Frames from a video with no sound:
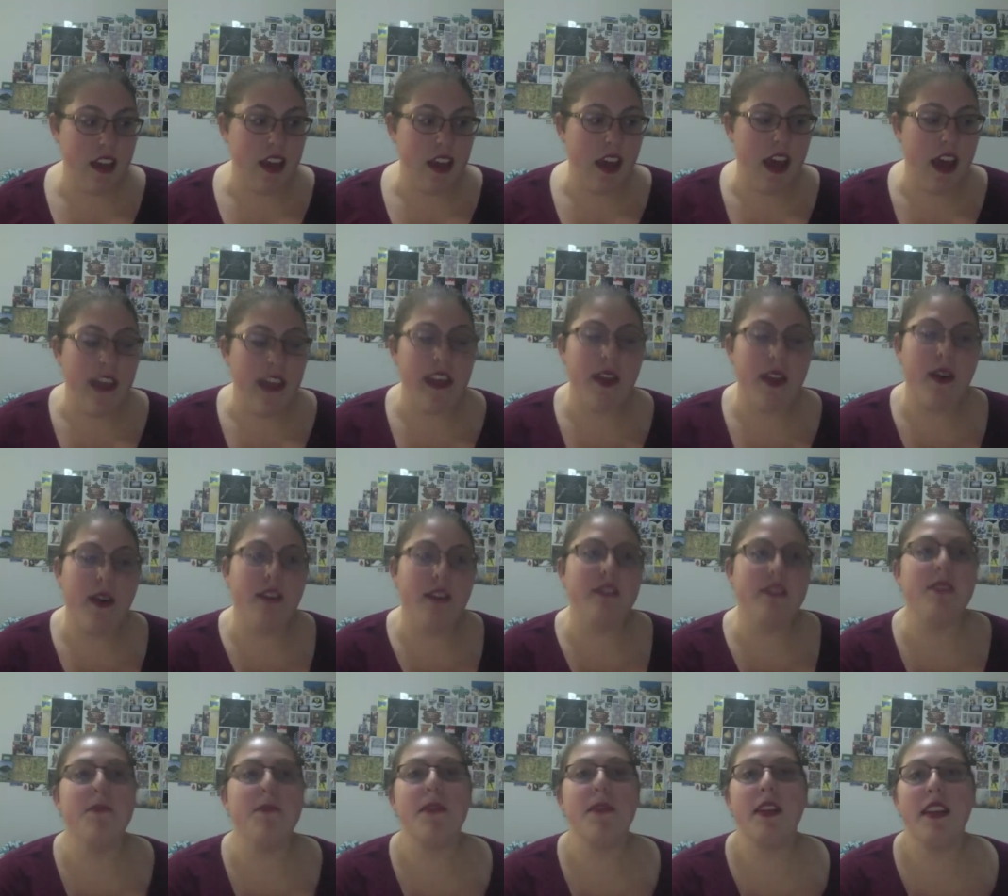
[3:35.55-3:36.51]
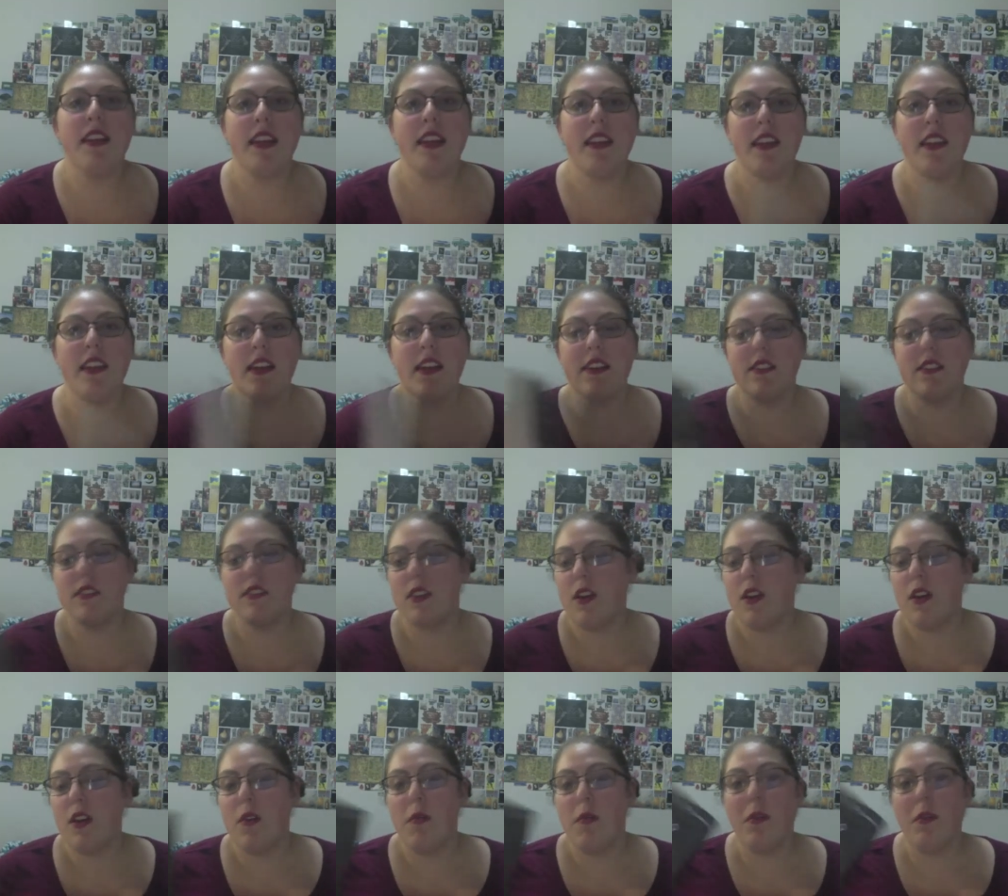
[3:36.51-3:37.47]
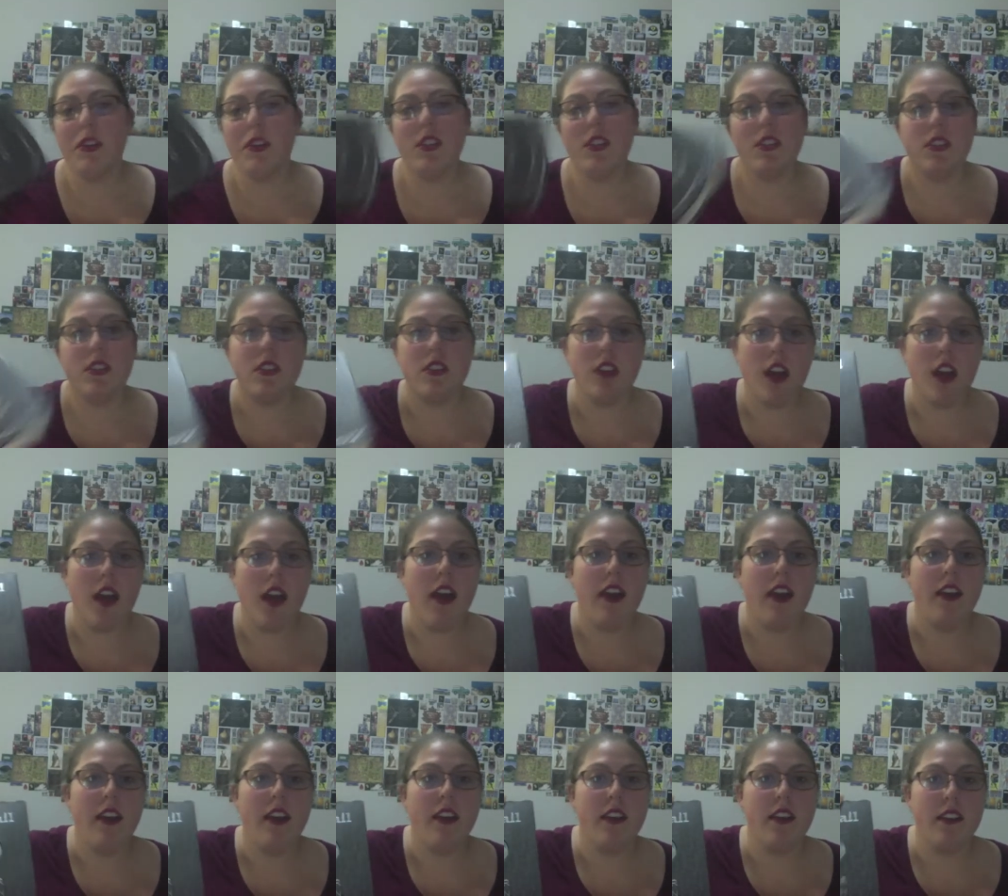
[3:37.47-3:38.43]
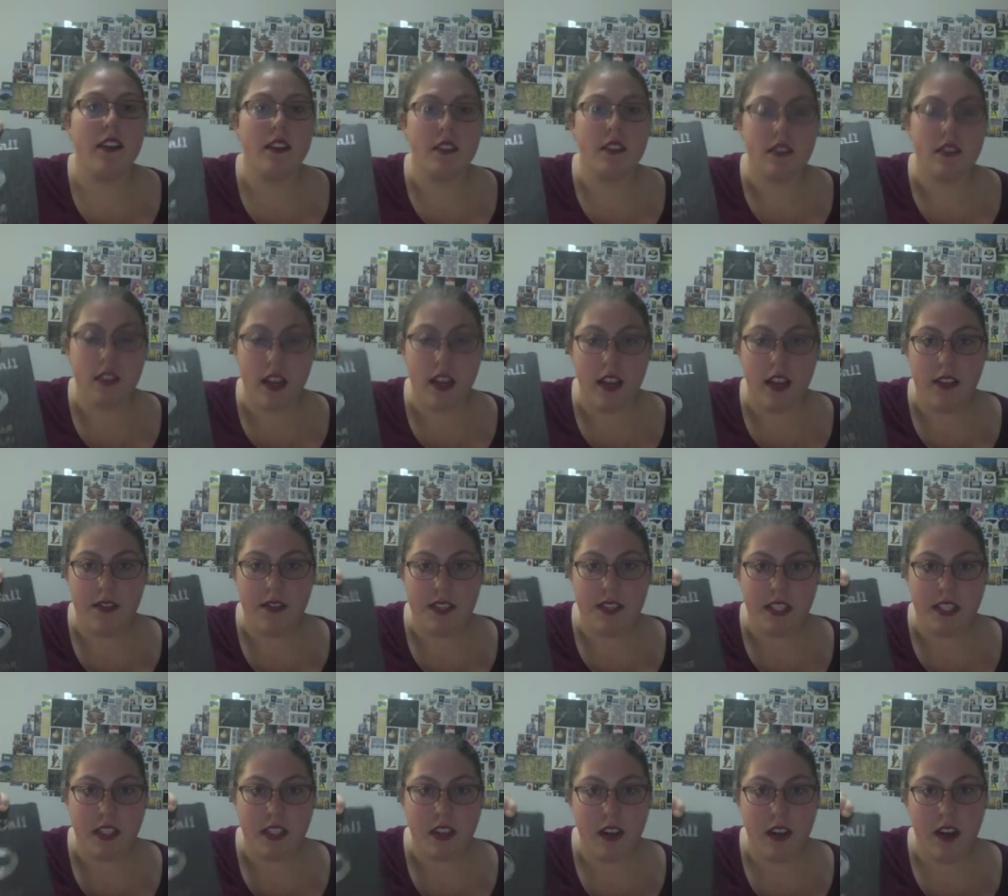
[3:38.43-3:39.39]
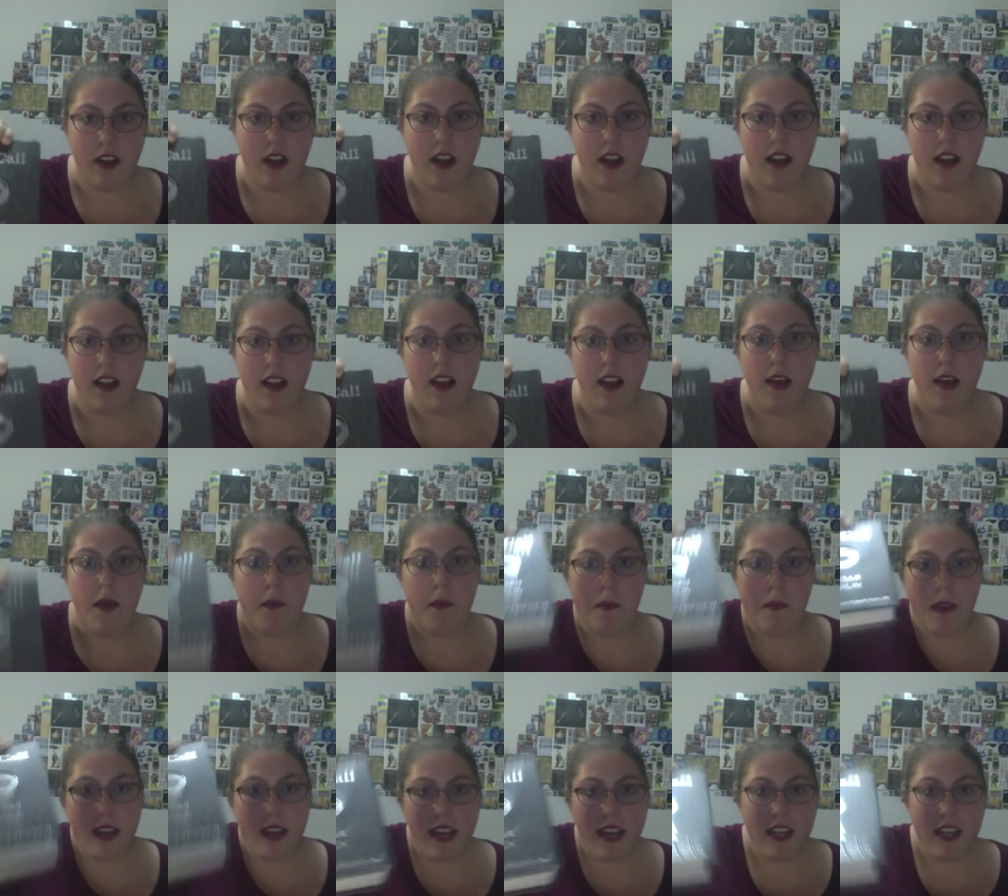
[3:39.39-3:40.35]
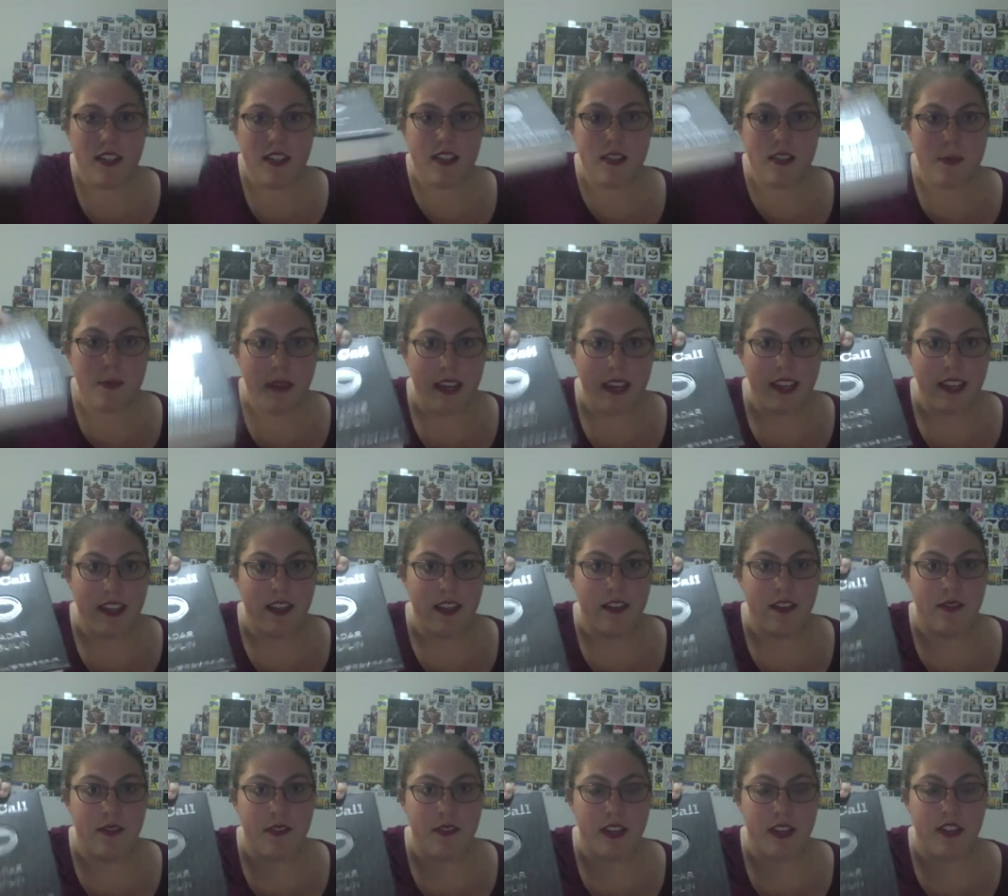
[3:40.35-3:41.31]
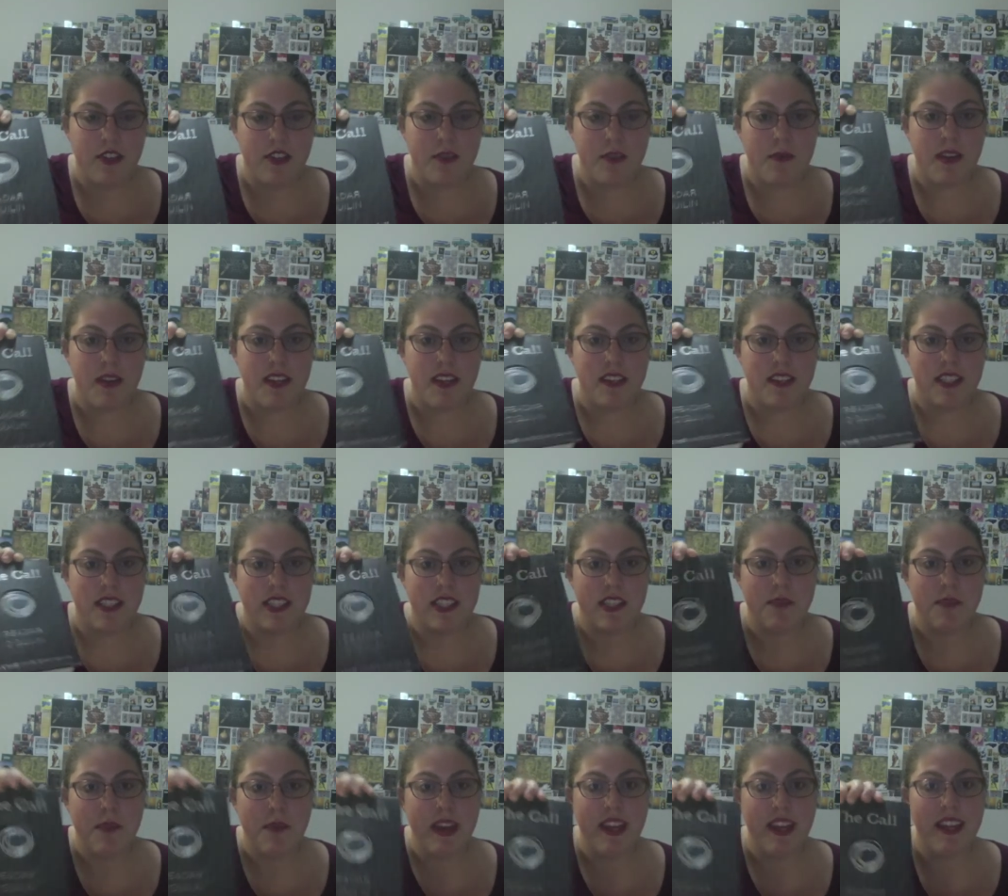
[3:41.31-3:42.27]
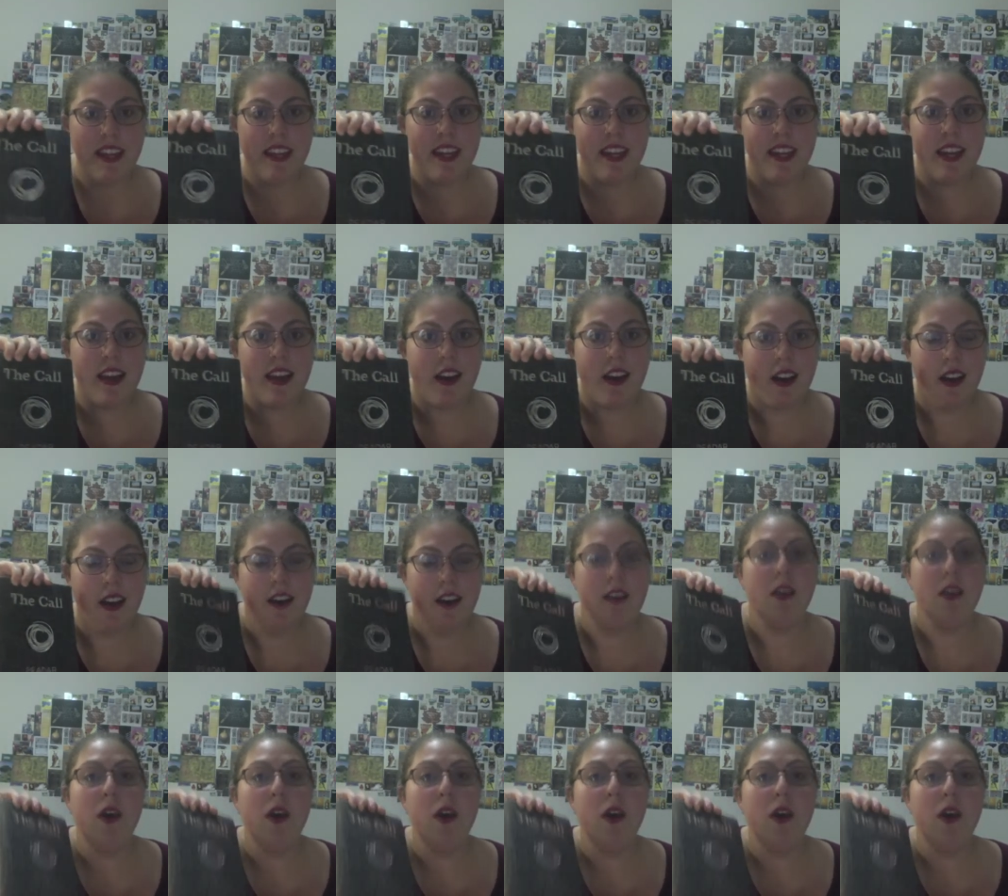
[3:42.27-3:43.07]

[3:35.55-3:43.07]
And then you have something like this, which is not science fiction at all, but is speculative fiction because it's speculating on